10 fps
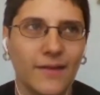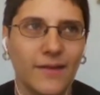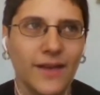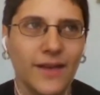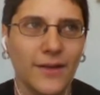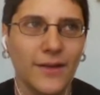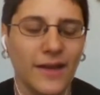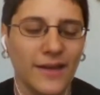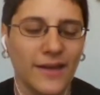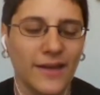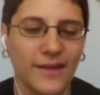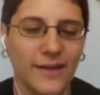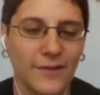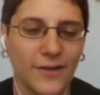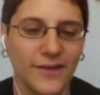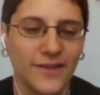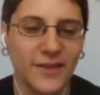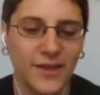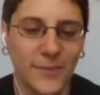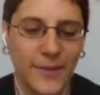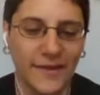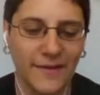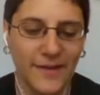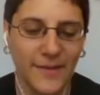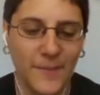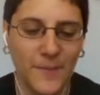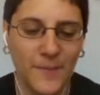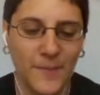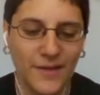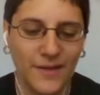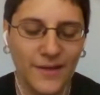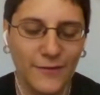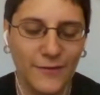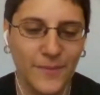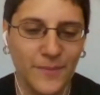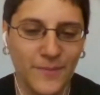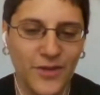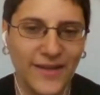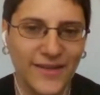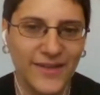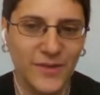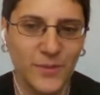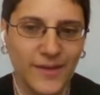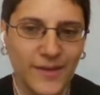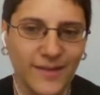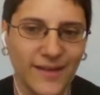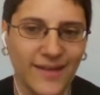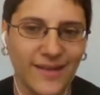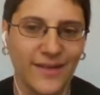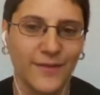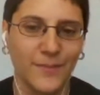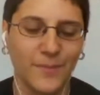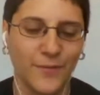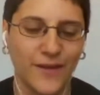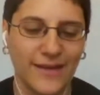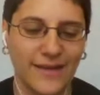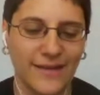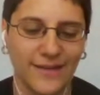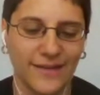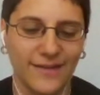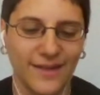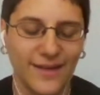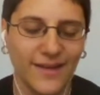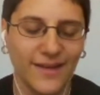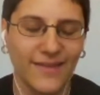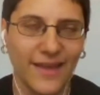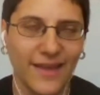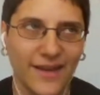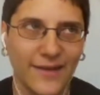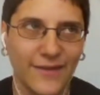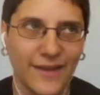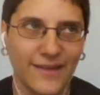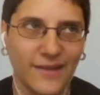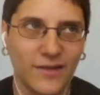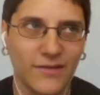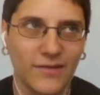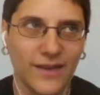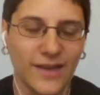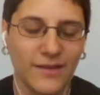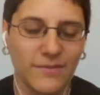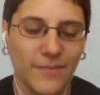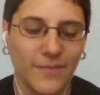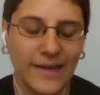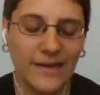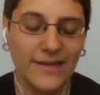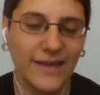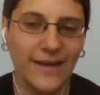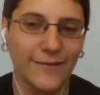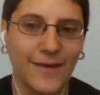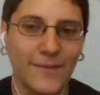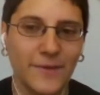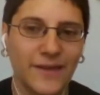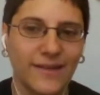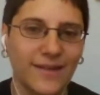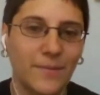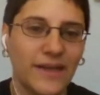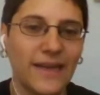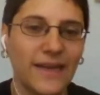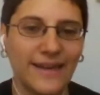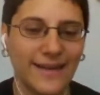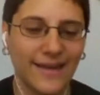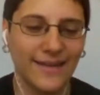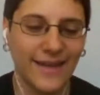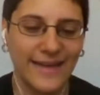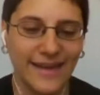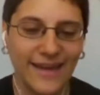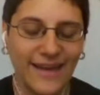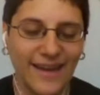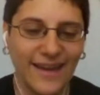The only other thing I I think I forgot to talk about um, like from childhood is like kind of fitness and that kind of thing. So like my entire family is completely unathletic.